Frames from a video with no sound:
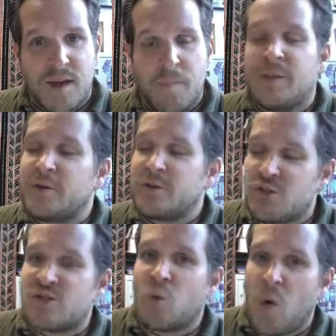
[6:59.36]
But there's
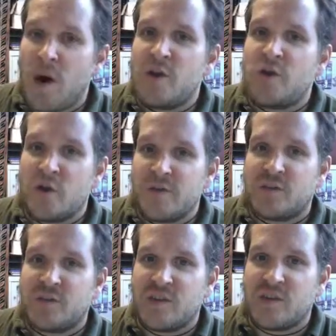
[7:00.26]
just one
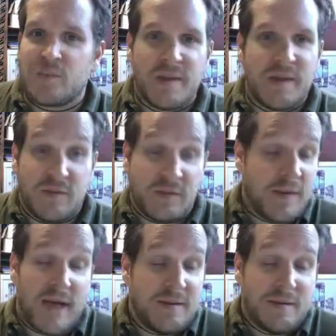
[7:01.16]
nervous system
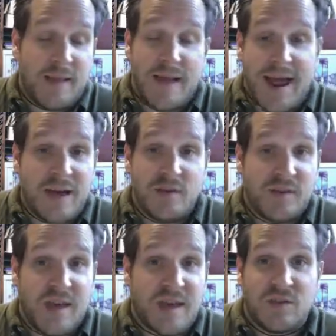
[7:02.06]
that has,
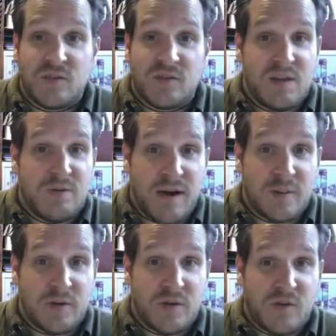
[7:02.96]
say, C
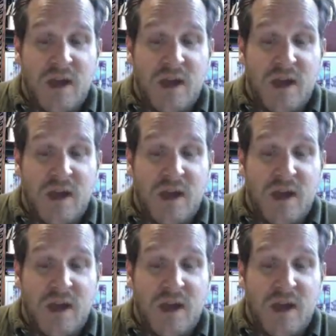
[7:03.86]
fibers.